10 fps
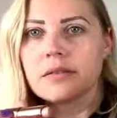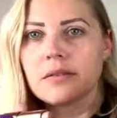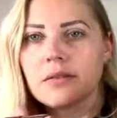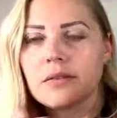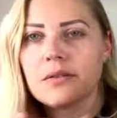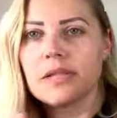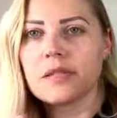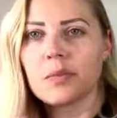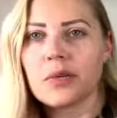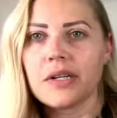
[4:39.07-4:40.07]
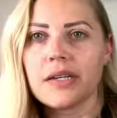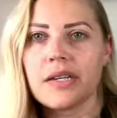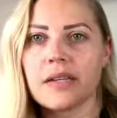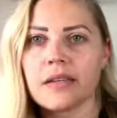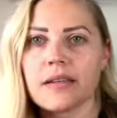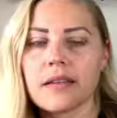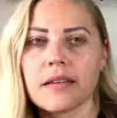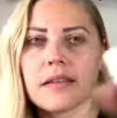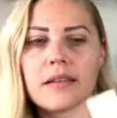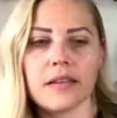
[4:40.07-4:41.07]
Ooh, that's pretty.
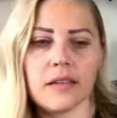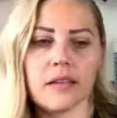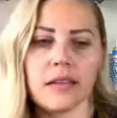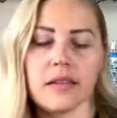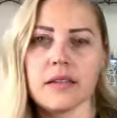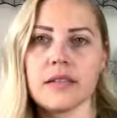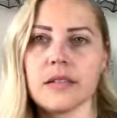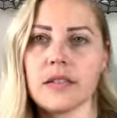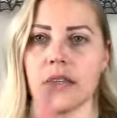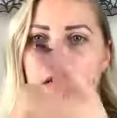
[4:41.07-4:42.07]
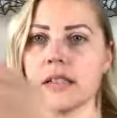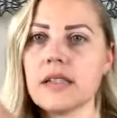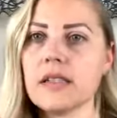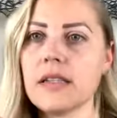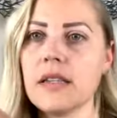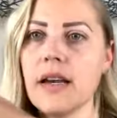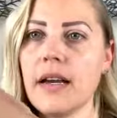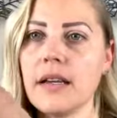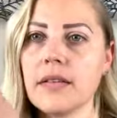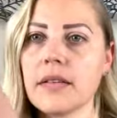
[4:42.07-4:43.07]
So you guys can see that.